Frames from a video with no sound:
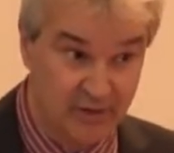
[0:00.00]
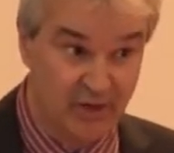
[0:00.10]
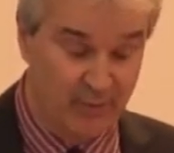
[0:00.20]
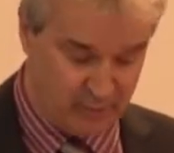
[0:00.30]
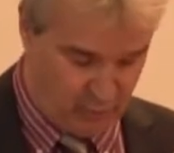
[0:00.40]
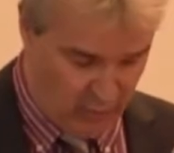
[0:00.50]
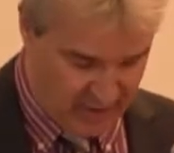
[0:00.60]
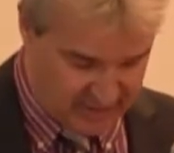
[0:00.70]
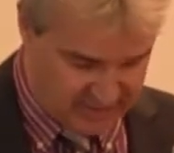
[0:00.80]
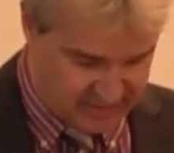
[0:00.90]
the Nobel
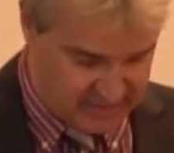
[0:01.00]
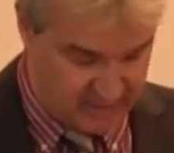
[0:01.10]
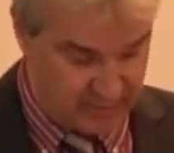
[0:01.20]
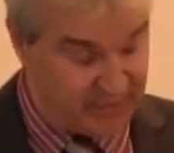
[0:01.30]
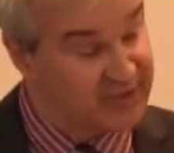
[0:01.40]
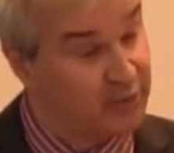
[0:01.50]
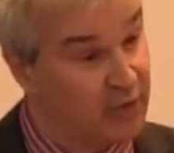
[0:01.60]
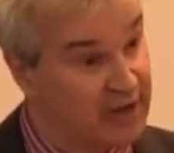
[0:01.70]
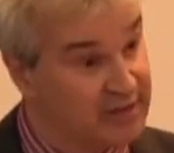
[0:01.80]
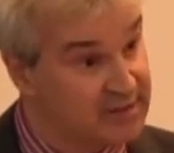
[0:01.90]
Prize, Peace
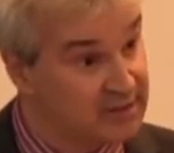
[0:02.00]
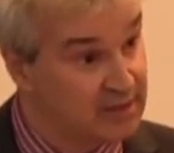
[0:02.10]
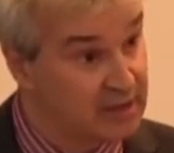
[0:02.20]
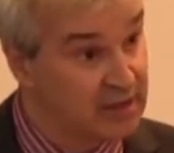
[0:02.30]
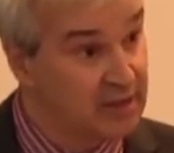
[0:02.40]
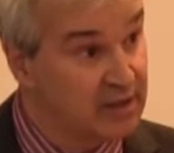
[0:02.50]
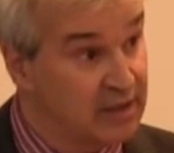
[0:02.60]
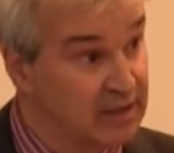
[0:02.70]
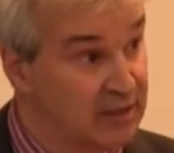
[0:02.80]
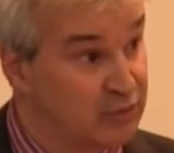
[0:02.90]
Prize,
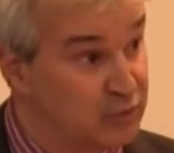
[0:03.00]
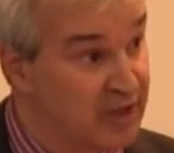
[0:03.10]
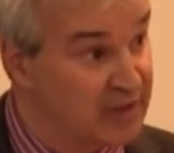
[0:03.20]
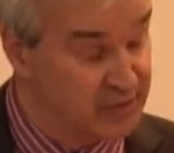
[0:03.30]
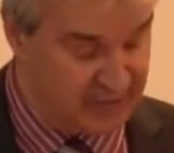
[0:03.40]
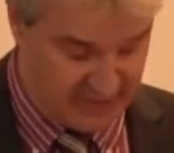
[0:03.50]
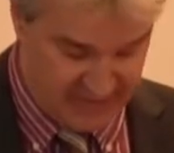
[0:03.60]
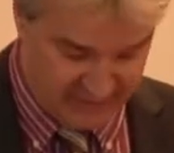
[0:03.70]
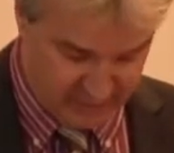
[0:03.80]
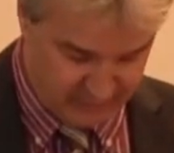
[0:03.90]
in
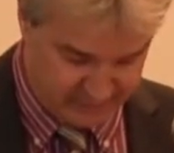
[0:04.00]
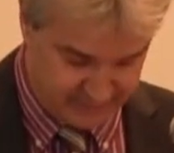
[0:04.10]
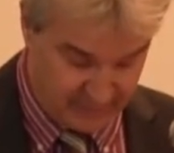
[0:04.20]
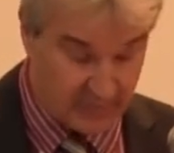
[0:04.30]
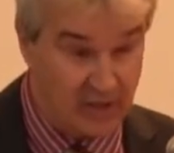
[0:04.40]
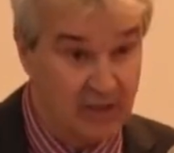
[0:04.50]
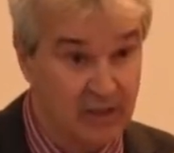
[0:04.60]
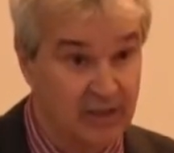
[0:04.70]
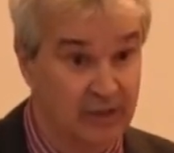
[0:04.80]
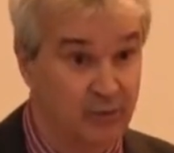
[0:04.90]
2011
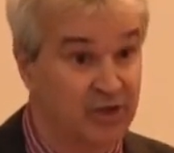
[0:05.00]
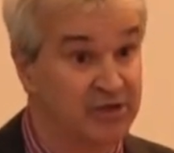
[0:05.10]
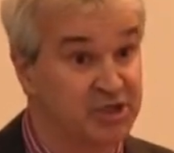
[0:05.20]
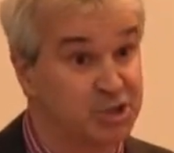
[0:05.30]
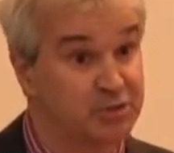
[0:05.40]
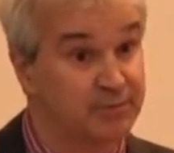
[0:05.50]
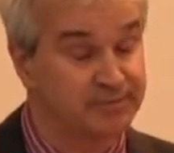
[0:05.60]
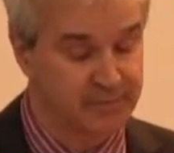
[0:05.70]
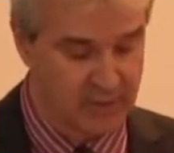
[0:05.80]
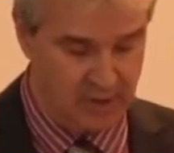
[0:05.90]
in recognition
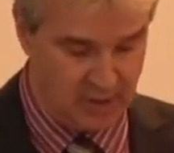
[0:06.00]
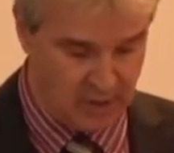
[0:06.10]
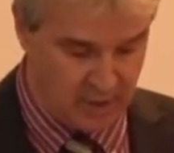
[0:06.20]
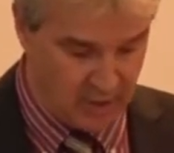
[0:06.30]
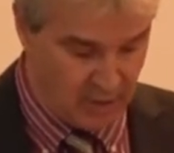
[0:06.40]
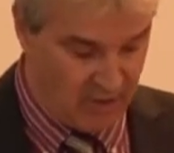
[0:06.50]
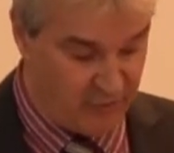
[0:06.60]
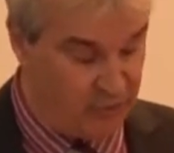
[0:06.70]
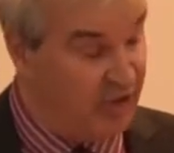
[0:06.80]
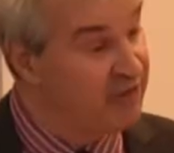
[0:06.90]

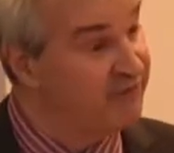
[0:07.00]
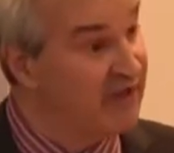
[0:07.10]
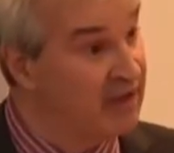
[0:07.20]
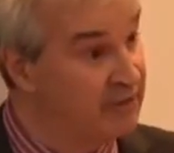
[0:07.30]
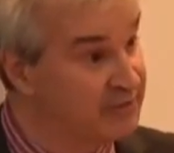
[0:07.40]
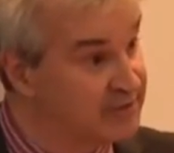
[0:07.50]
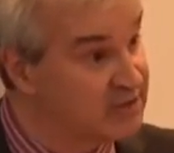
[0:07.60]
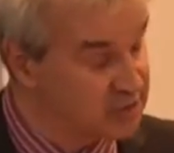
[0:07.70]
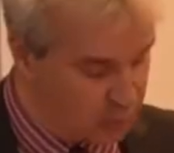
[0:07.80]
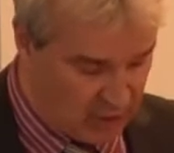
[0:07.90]
of her nonviolent
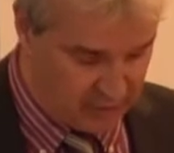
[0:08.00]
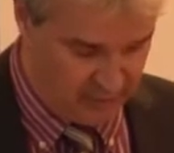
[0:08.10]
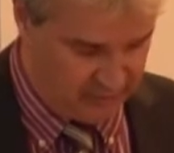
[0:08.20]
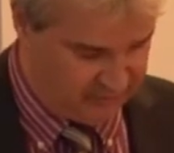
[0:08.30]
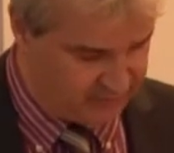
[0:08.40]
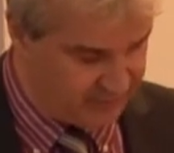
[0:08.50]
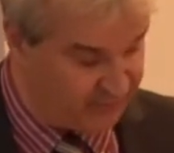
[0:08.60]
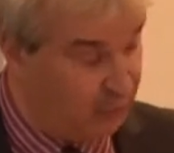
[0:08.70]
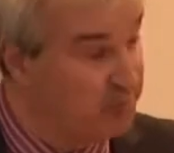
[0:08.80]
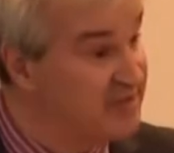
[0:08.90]
struggle
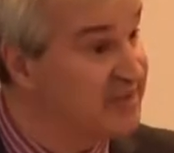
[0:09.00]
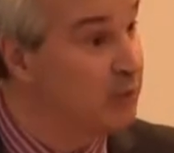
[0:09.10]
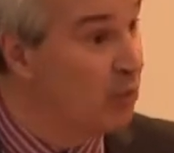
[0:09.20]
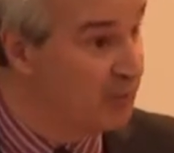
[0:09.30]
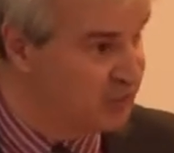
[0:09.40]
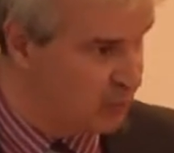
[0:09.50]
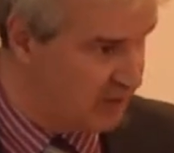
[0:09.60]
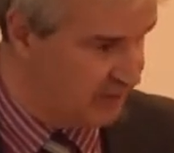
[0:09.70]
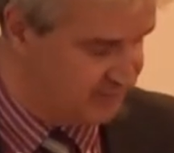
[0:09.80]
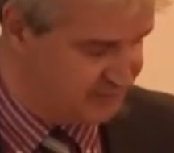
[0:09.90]
for peace and women's
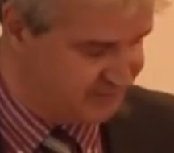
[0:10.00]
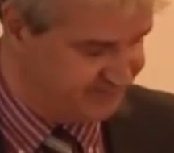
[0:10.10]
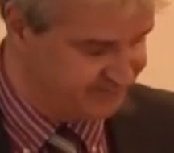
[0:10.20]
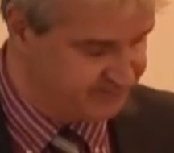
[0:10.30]
rights.